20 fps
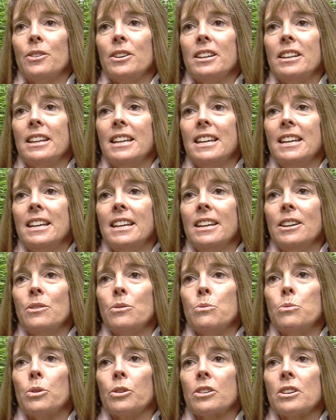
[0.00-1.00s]
and he
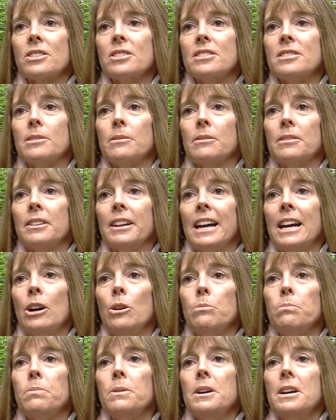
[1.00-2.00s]
works to
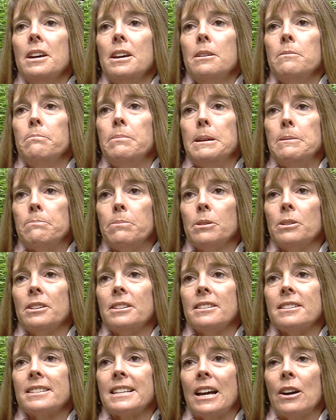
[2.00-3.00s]
help people
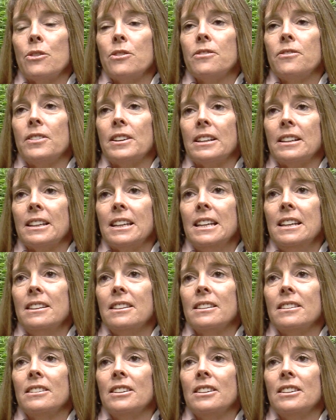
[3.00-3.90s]
in South Philly,